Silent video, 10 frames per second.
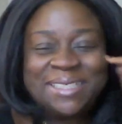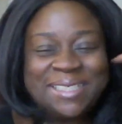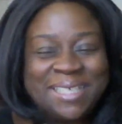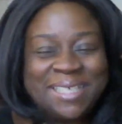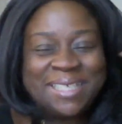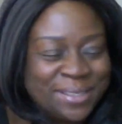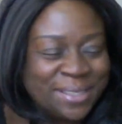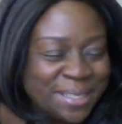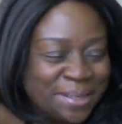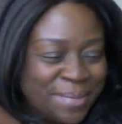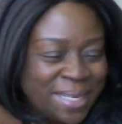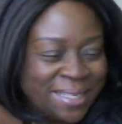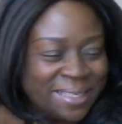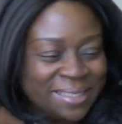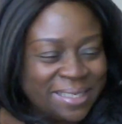She has to come
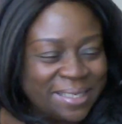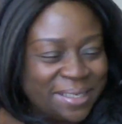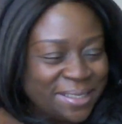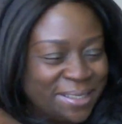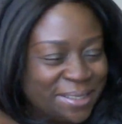back and tell us.